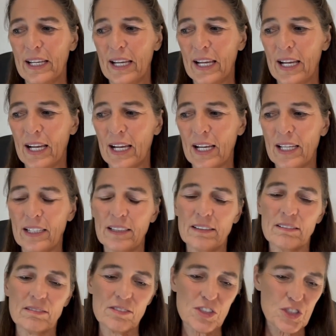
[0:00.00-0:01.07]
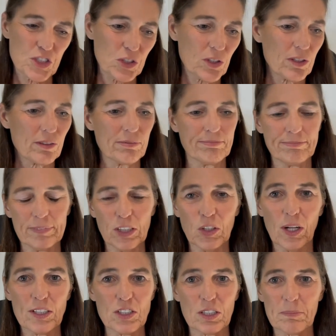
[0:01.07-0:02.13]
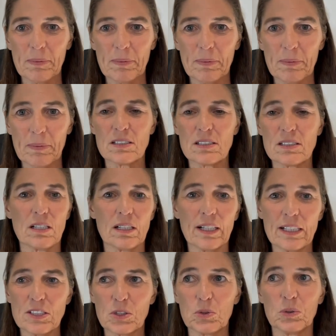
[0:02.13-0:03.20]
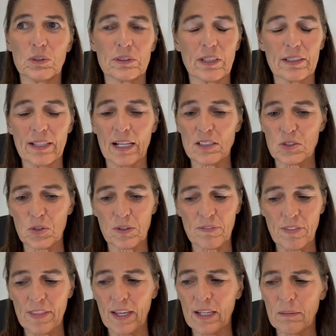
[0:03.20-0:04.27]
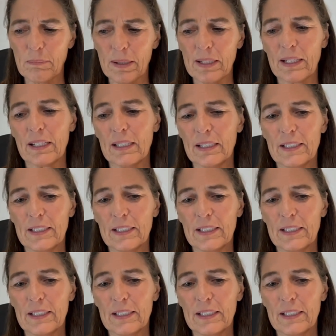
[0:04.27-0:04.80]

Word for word: And sure, you know, I took my kids to Sunday school and did that sort of thing, but